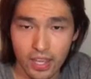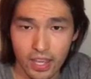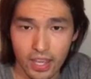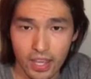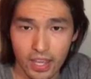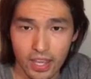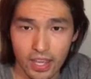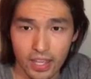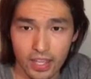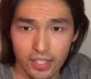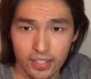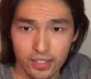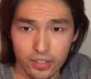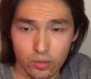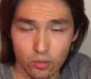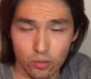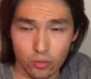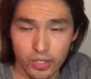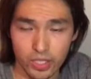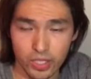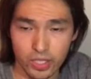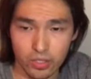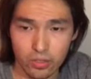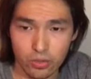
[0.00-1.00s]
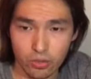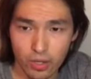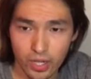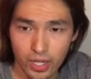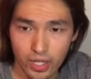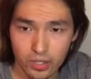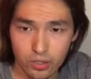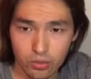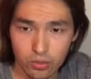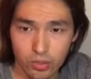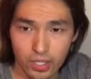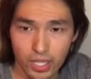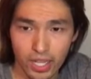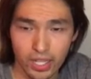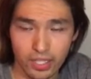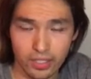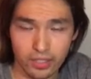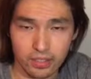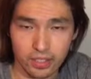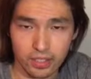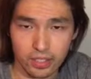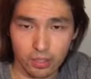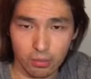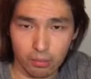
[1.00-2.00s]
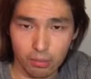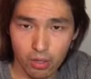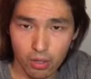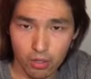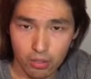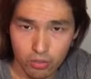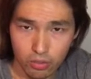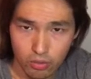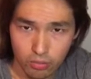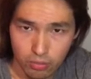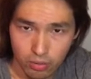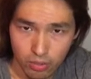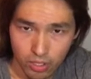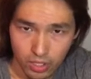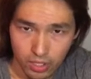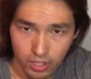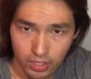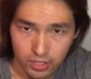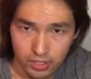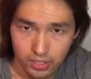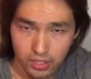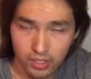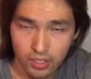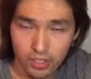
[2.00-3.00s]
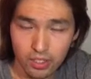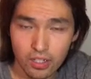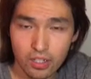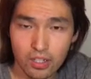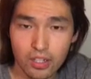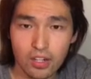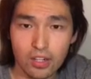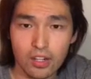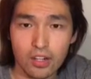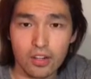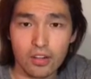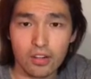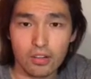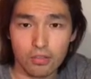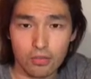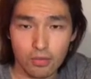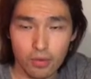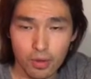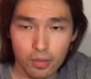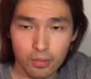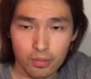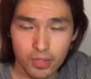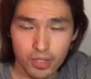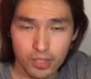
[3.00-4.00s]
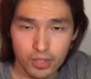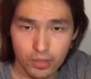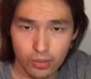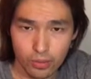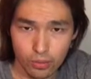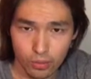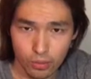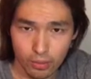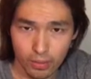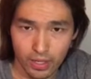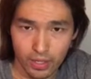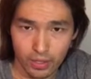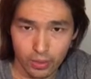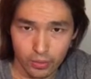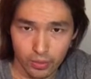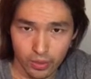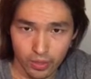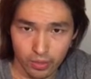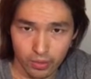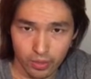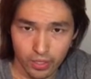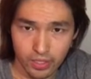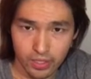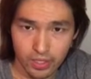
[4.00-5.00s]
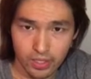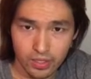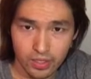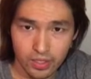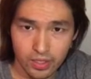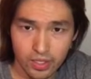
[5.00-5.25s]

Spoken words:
and we try to calculate the partial product from this 3x3 grid.